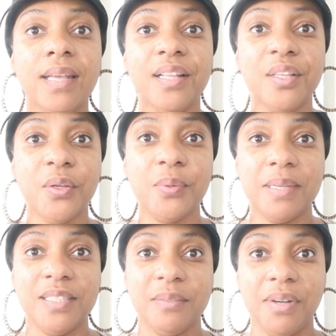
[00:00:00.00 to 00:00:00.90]
Hello
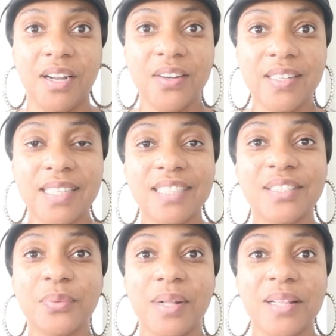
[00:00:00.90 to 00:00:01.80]
my
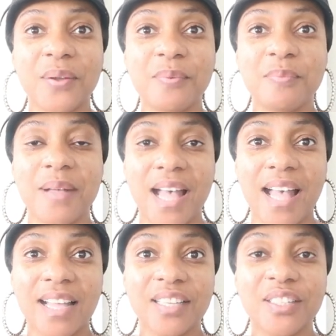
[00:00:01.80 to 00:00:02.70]
sparrows, welcome
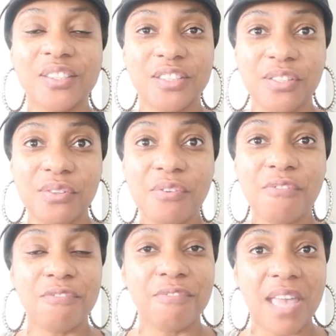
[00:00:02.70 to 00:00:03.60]
back to
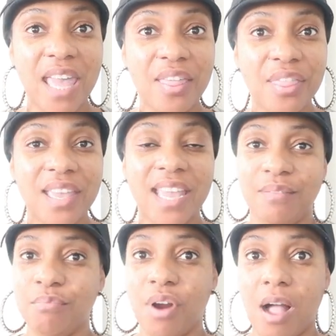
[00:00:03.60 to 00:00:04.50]
Faith
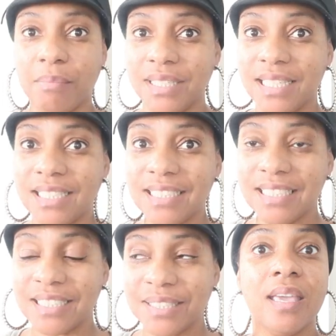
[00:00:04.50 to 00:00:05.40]
and
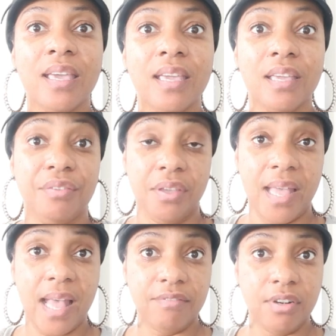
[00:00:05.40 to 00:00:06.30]
Properties. If you
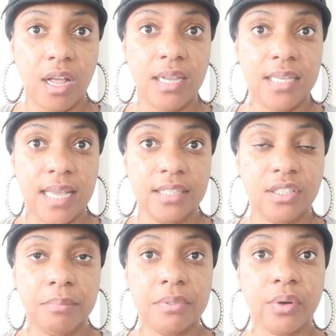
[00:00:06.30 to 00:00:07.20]
have not yet
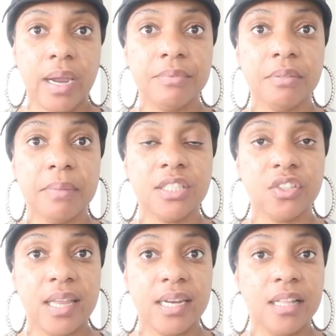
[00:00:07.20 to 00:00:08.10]
subscribed to my
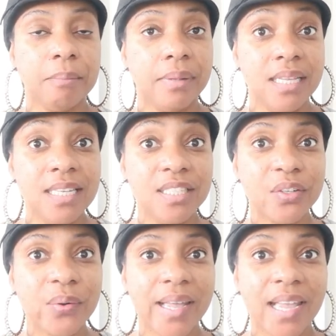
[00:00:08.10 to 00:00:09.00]
channel,
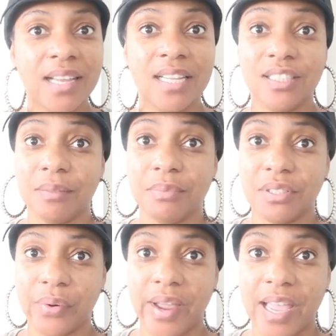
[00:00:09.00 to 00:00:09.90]
please go ahead and
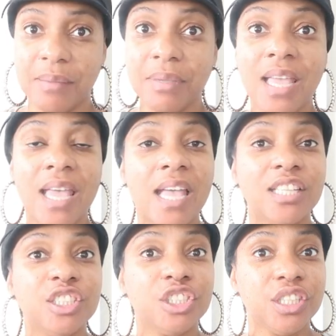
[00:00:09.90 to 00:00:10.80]
subscribe
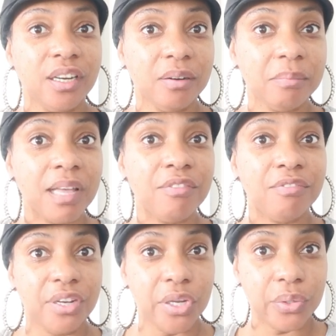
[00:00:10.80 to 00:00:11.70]
and share my
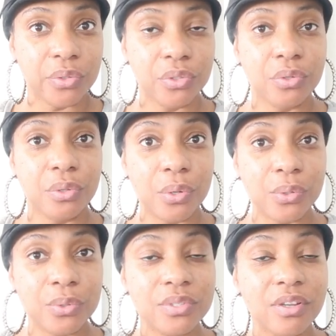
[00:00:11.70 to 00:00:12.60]
videos to
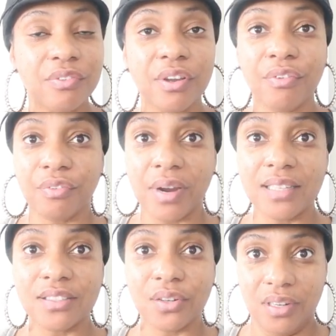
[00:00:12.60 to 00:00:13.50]
those of your
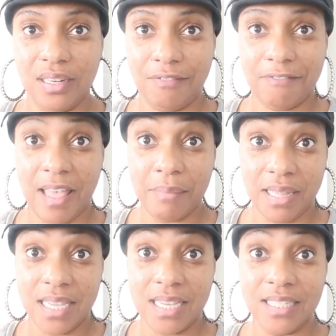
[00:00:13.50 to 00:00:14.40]
friends and
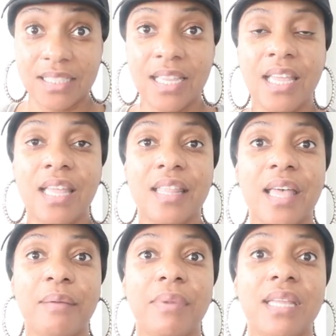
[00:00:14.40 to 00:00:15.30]
families
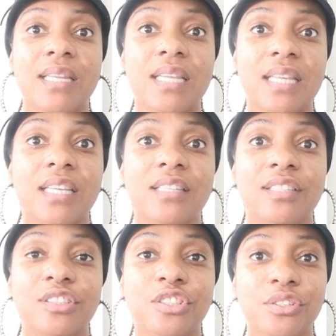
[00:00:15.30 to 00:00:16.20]
that may
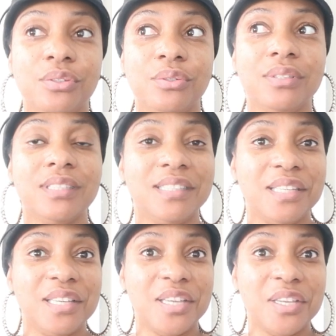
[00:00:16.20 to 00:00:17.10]
need to
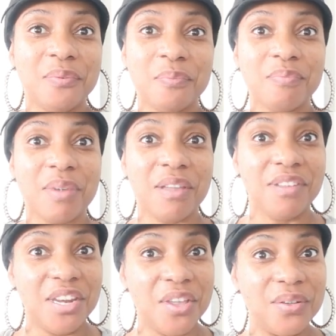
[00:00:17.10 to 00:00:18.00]
see my
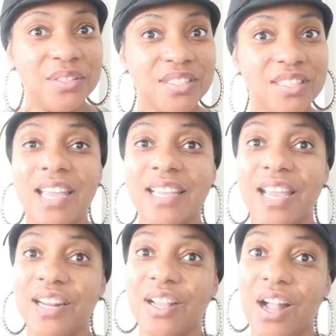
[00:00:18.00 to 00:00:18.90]
videos and
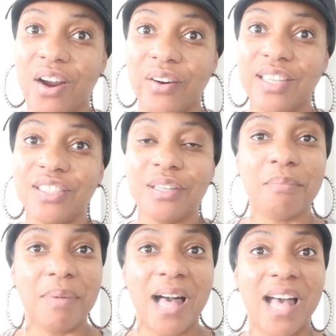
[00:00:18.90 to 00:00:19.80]
get encouraged
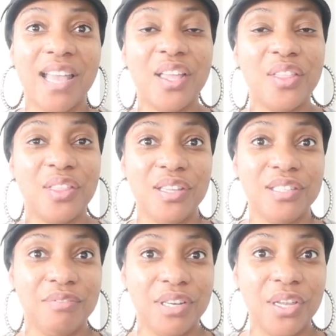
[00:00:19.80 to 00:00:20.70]
by
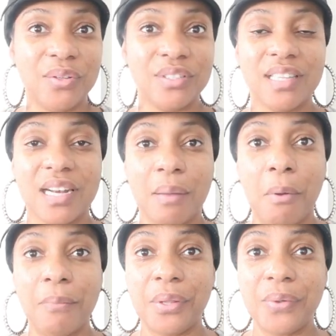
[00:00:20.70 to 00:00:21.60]
these videos that I'm
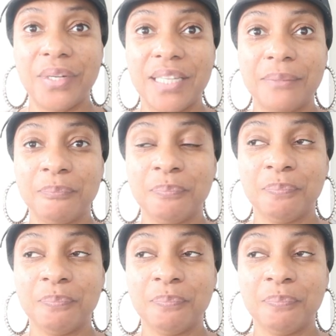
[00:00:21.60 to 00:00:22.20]
uploading.